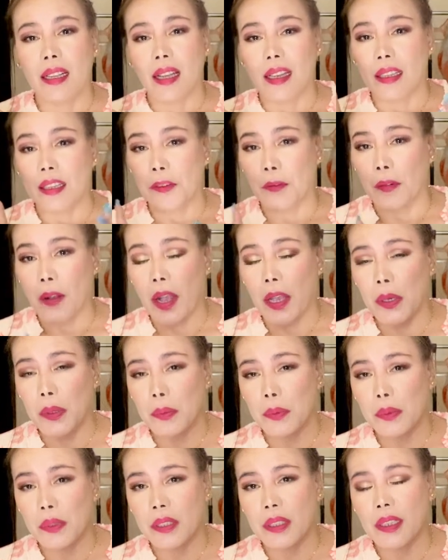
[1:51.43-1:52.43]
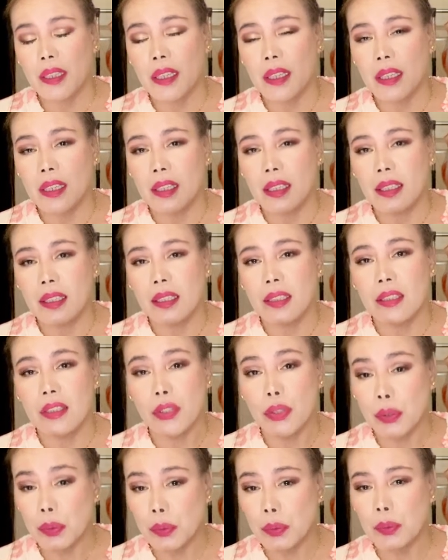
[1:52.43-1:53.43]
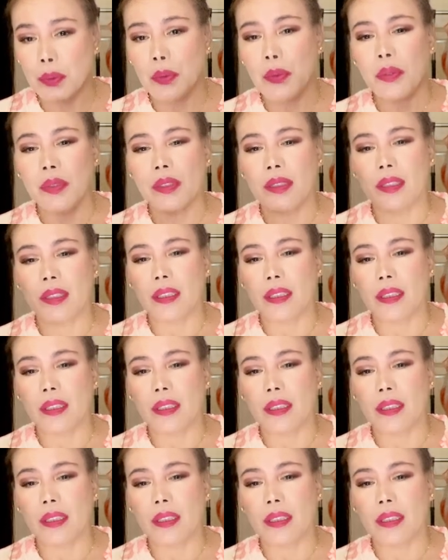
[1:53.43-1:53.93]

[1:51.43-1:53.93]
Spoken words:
If I were a shoe.